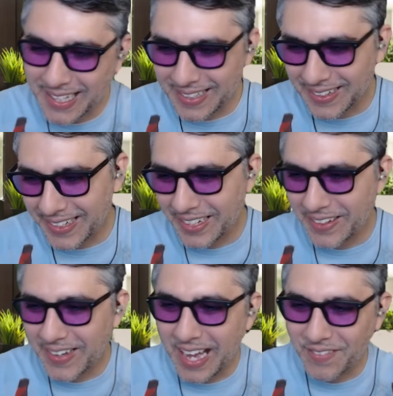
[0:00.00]

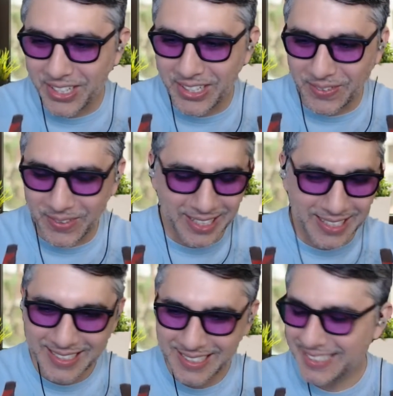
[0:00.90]
Clarkio, have a good one.
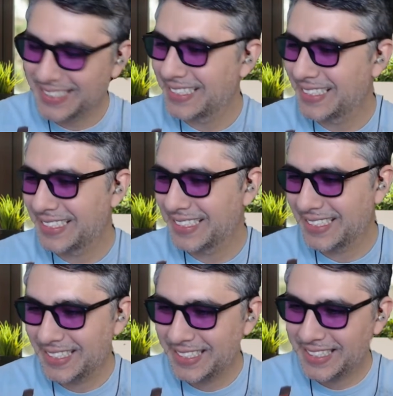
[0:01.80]

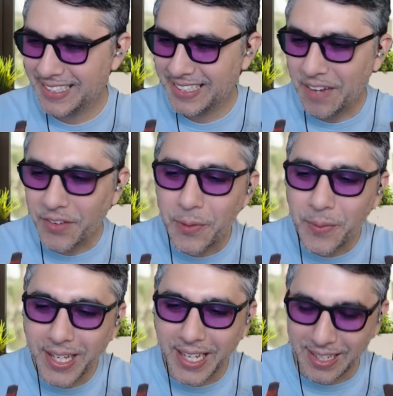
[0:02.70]
Have a great
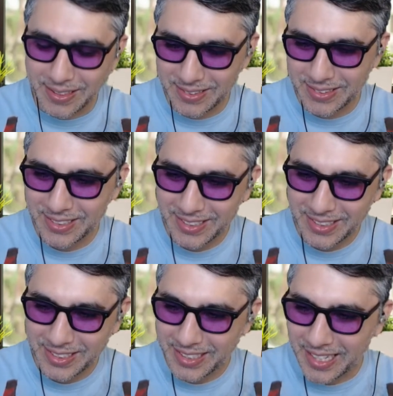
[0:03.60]
weekend.
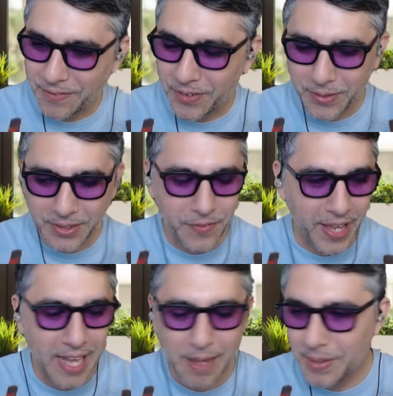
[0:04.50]
Have fun with the
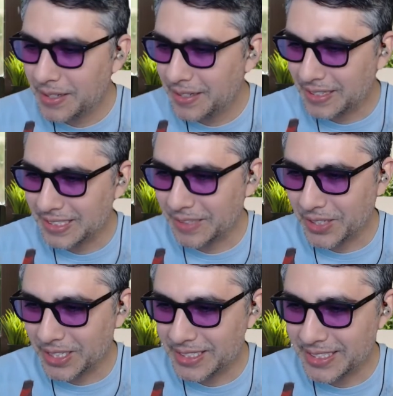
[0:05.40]
fam and all type of
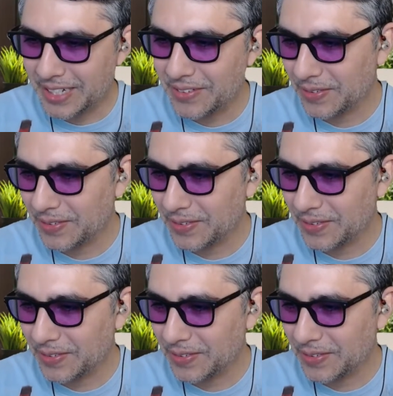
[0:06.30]
good stuff.